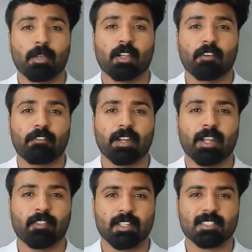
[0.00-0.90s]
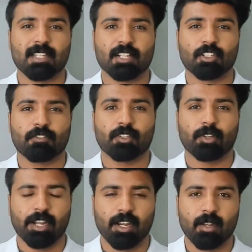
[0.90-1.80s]
be covering in this lecture for
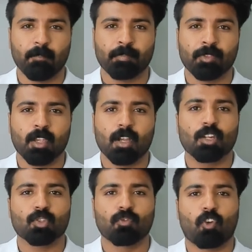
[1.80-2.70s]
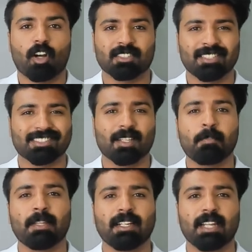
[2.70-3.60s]
today. To watch this
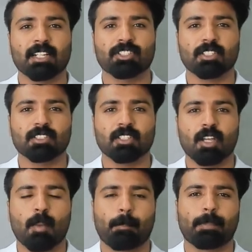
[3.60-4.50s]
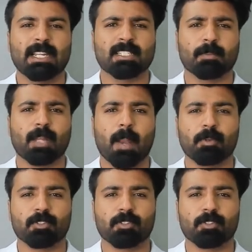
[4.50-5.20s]
complete lectures, please subscribe to